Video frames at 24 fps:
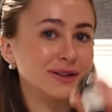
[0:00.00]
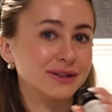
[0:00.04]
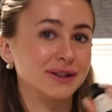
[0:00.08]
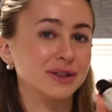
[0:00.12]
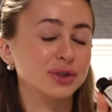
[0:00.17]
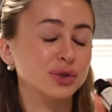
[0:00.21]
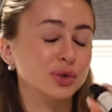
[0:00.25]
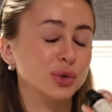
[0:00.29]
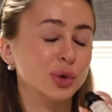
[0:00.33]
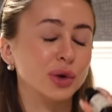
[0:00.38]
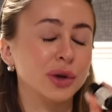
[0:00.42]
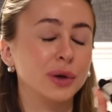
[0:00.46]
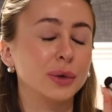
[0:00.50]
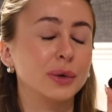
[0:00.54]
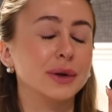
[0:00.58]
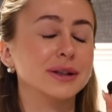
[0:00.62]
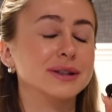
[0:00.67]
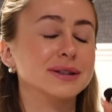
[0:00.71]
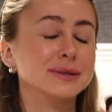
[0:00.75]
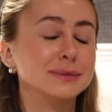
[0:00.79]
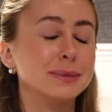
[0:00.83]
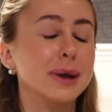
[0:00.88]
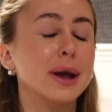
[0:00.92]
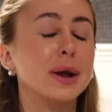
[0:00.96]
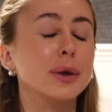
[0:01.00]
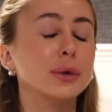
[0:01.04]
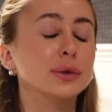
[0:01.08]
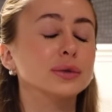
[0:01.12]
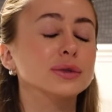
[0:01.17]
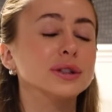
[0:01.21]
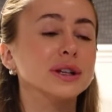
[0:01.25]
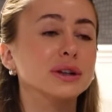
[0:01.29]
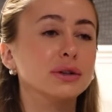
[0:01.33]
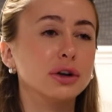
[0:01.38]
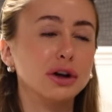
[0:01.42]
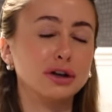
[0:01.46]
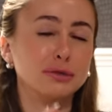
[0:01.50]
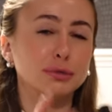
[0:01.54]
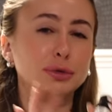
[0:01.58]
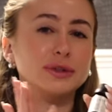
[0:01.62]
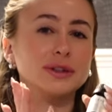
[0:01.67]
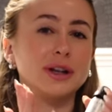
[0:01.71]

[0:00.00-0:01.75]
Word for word: essential oil and it smells incredible.